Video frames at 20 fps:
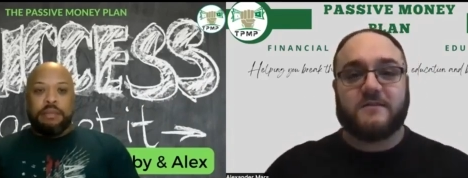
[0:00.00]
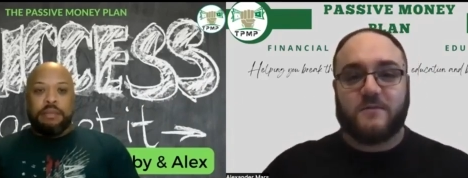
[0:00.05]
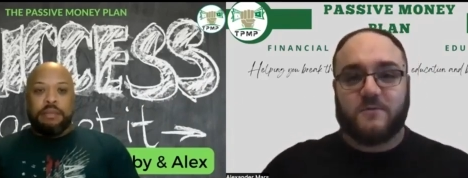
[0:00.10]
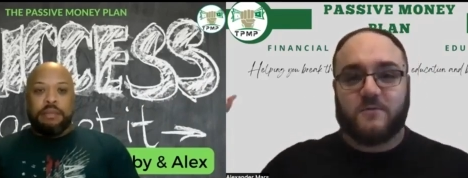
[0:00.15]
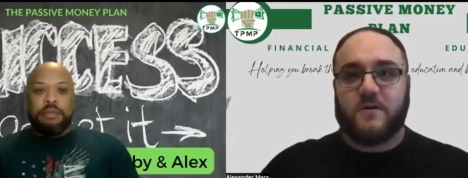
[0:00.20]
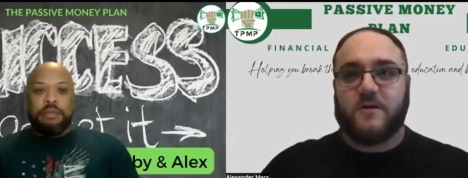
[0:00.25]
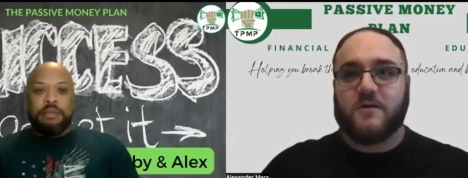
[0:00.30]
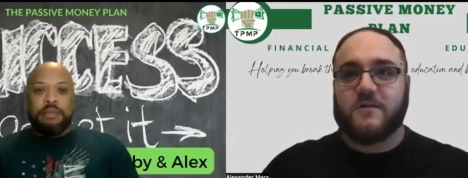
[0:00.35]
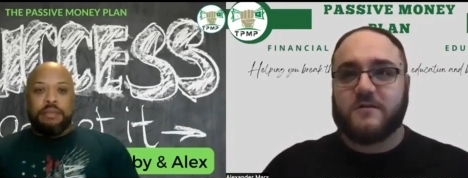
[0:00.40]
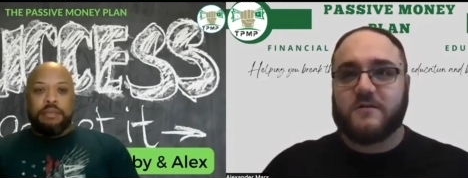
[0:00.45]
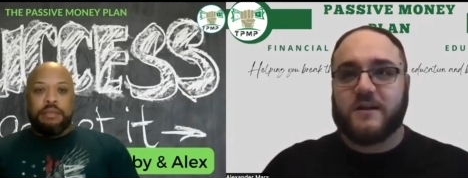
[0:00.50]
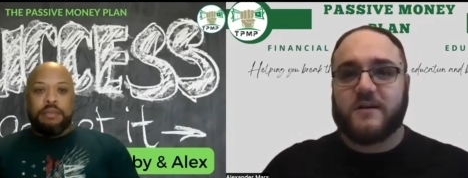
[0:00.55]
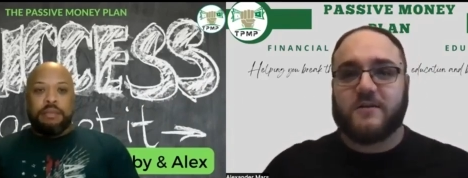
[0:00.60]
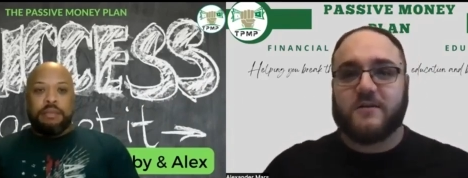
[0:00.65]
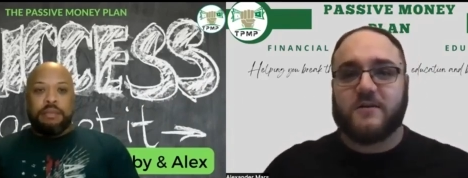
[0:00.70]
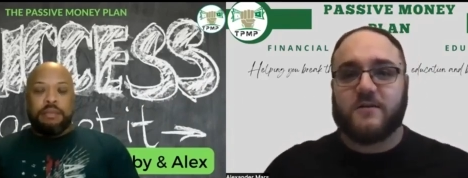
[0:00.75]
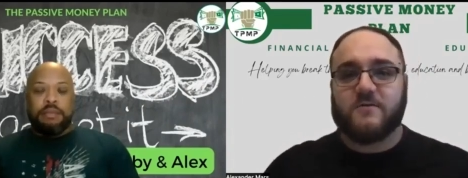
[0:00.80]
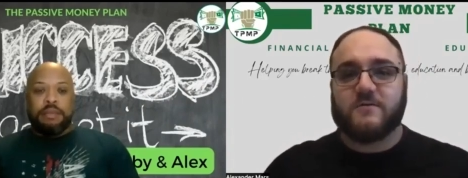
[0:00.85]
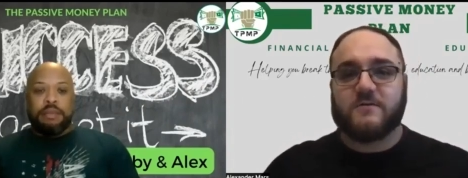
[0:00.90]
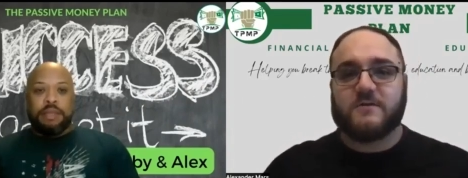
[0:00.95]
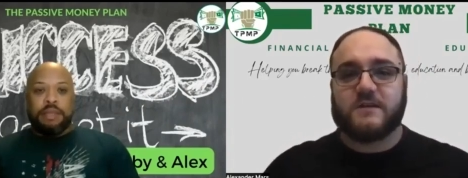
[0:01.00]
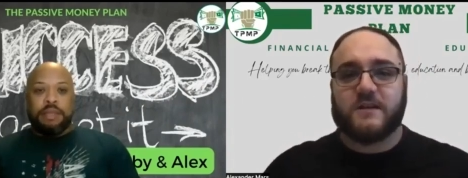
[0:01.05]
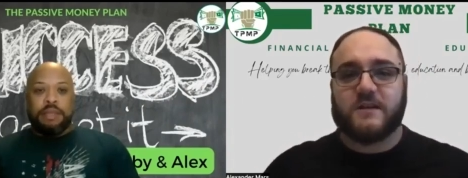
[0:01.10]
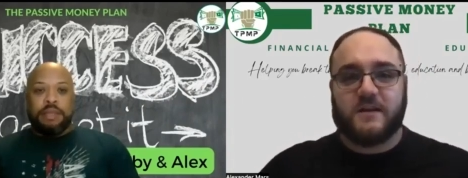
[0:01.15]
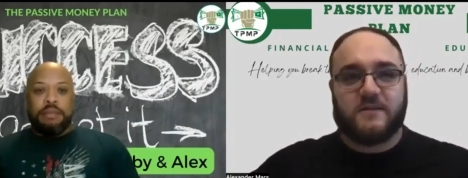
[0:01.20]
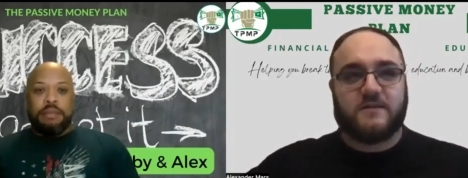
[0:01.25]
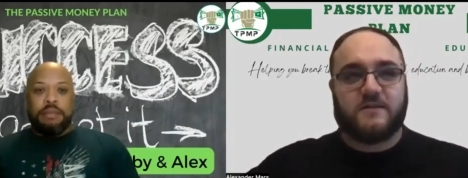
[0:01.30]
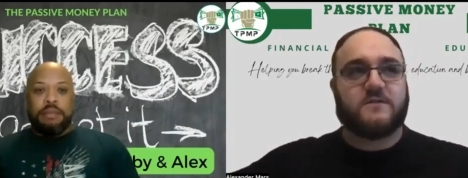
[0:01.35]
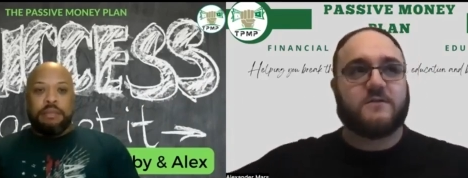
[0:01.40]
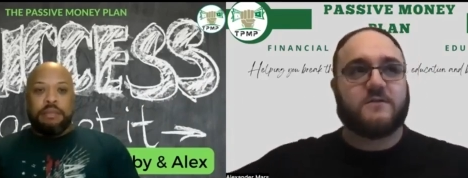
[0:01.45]
Speaker 1: the water that goes
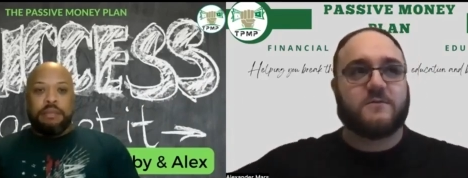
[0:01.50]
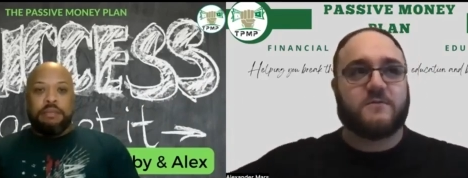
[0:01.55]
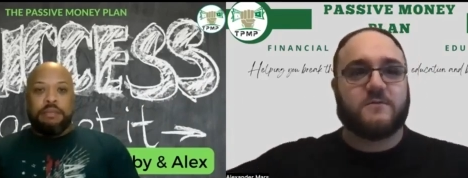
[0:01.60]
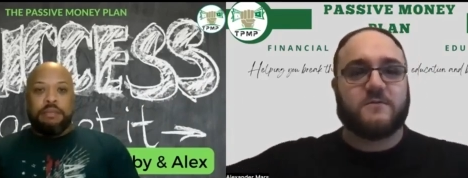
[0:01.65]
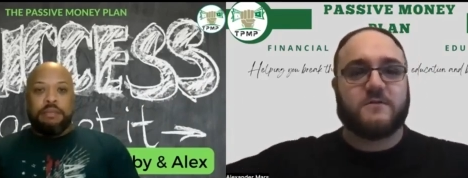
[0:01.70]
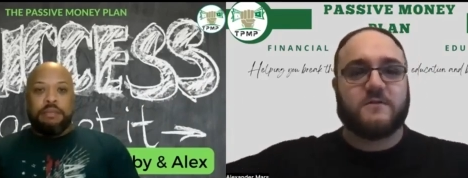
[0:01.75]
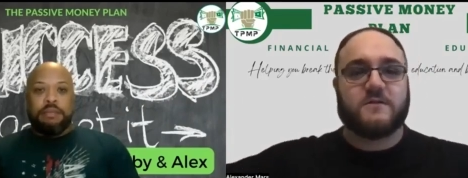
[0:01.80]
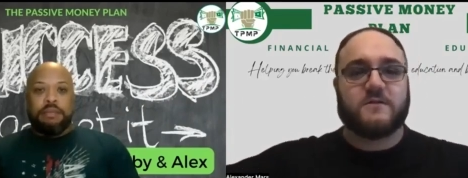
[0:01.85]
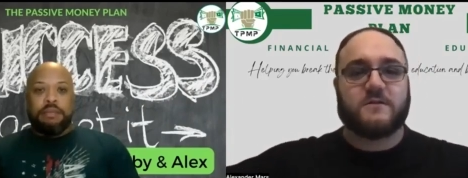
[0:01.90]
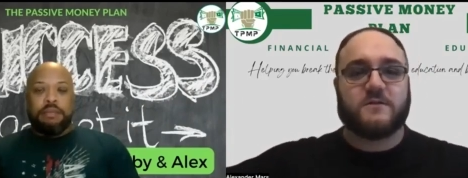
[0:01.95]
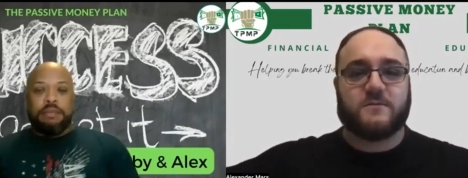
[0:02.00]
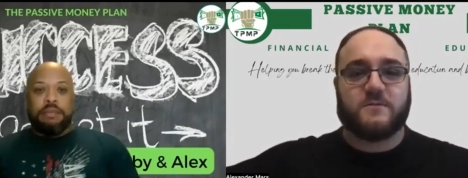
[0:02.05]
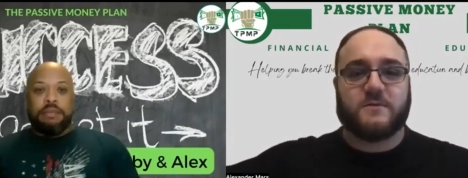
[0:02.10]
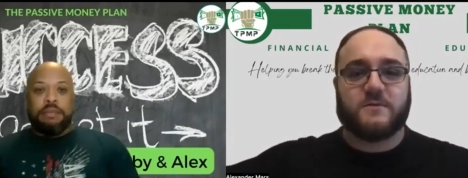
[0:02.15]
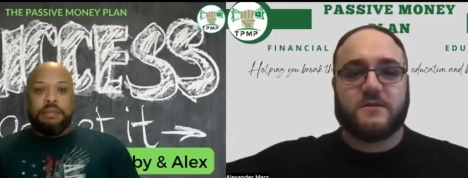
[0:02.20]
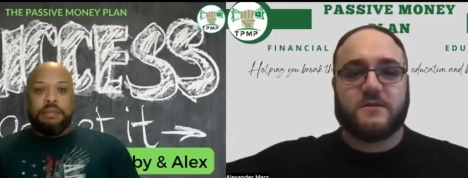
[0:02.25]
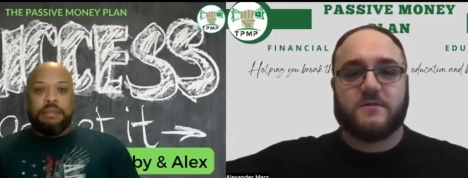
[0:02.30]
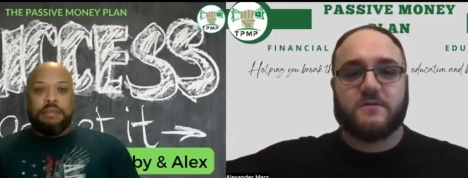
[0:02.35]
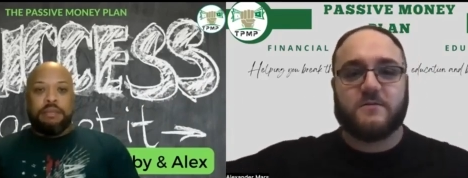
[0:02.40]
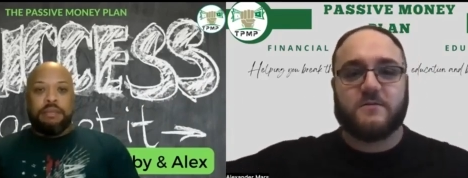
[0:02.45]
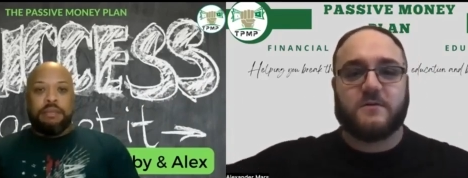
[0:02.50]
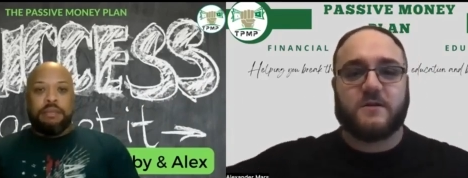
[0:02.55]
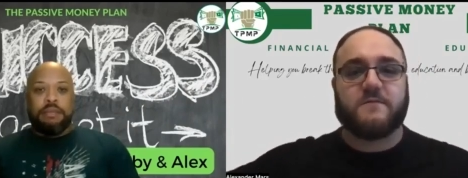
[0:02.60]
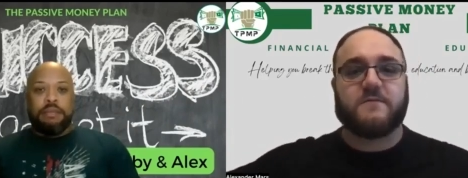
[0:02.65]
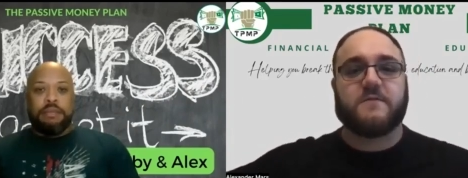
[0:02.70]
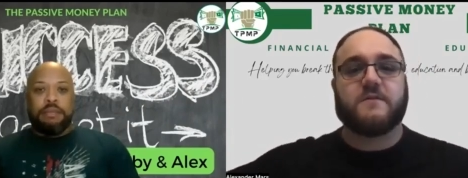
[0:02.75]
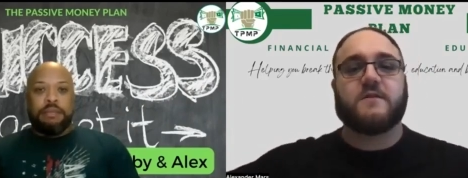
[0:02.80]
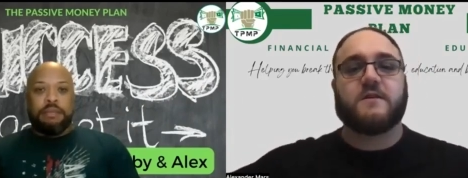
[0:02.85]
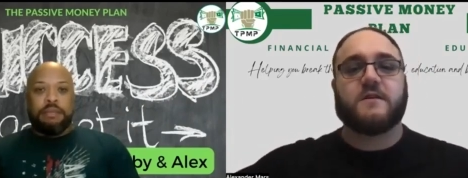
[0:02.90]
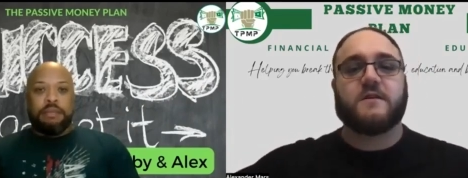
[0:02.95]
into the sewage or
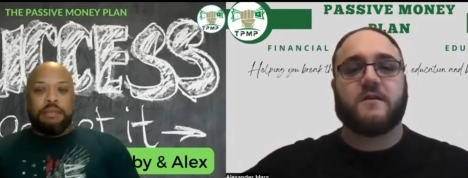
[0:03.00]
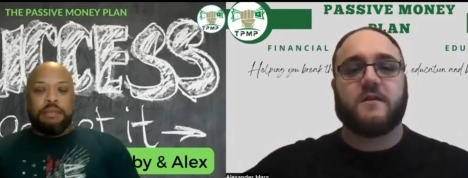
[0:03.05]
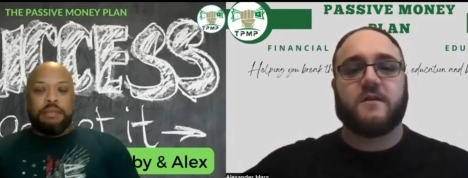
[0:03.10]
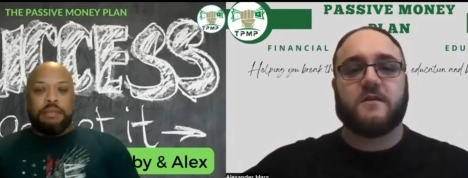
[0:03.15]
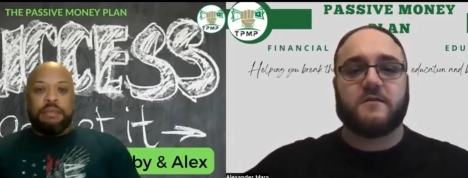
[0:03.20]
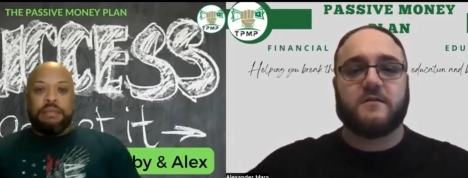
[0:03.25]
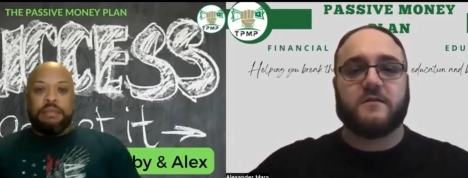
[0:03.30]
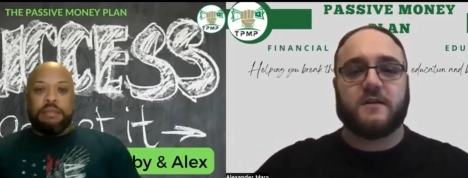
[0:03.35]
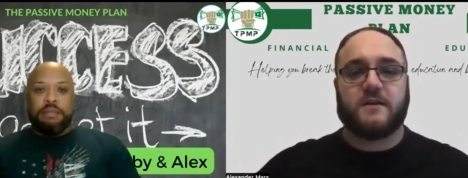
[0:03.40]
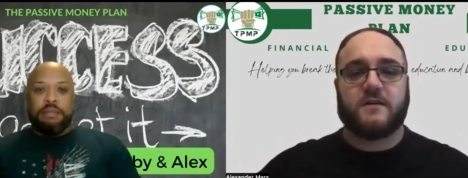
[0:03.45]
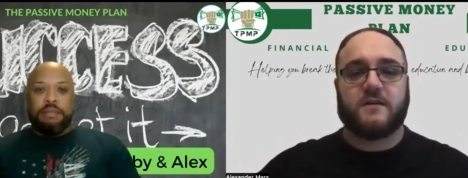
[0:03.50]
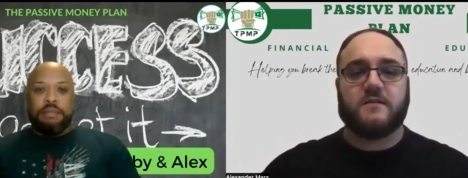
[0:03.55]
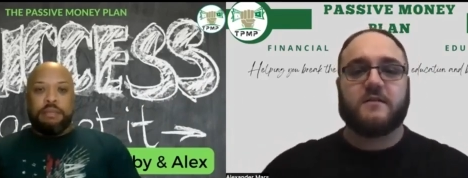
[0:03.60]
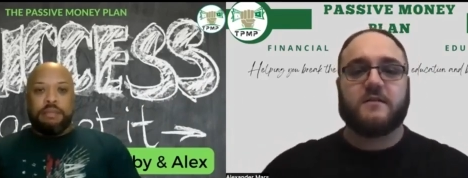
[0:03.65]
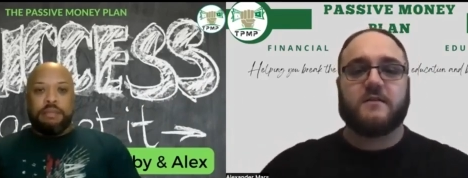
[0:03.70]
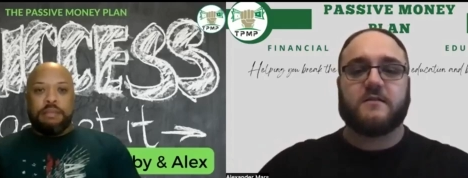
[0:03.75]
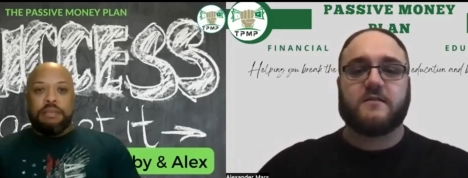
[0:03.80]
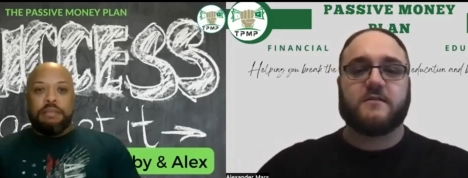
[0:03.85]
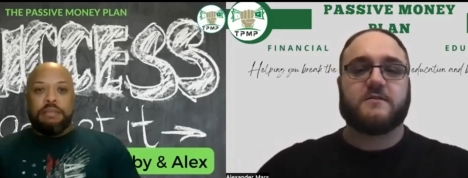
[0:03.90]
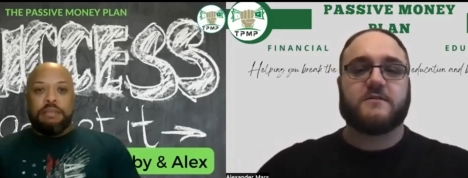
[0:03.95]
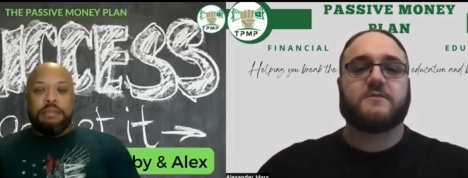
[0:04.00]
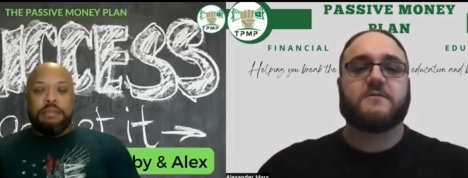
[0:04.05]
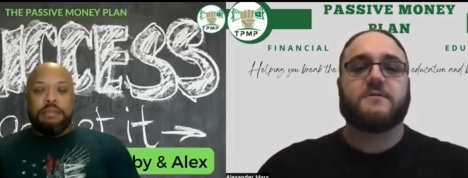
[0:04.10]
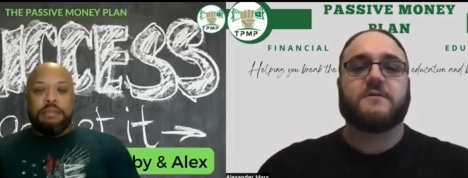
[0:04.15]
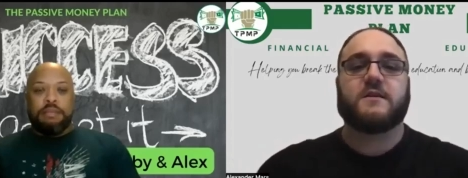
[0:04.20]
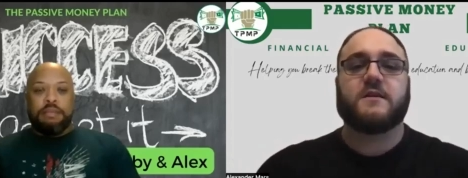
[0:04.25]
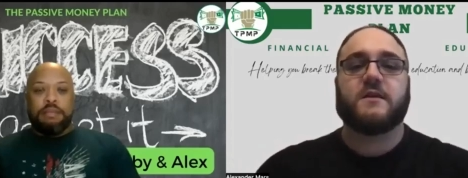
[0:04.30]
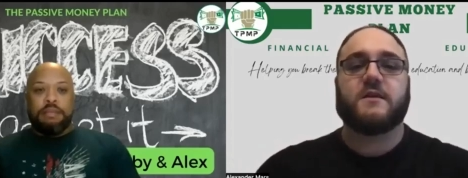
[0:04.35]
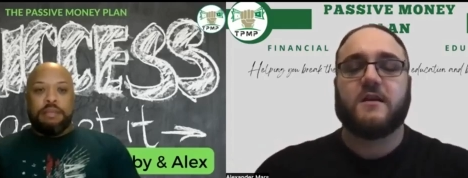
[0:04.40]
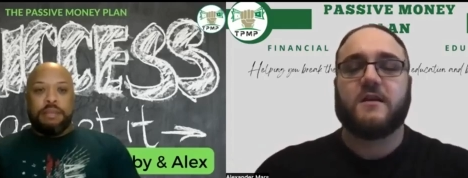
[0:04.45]
whatever underneath the
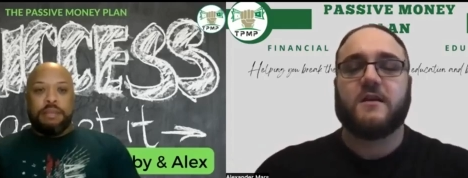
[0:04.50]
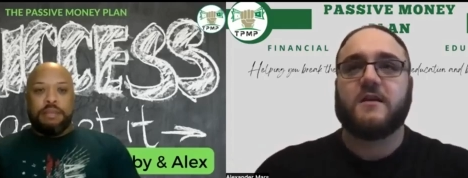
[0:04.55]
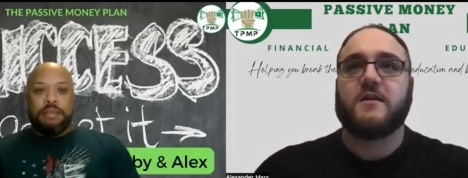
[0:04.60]
street.